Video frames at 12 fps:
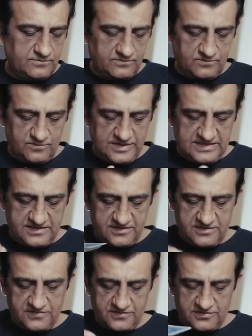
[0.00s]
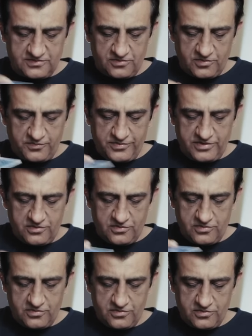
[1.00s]
Messages for
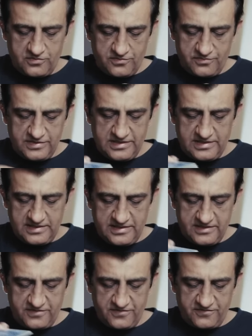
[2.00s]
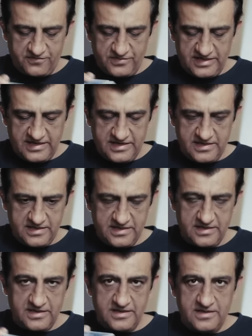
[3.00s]
Scorpio, militant days of May.
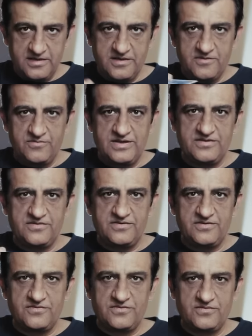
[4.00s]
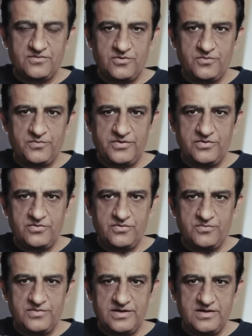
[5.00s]
Messages for Scorpio,
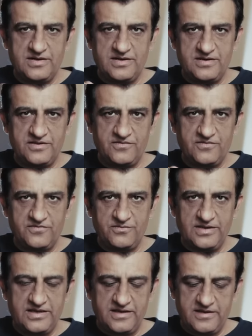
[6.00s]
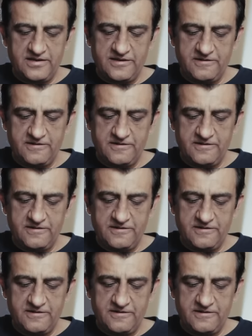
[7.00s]
militant days of May.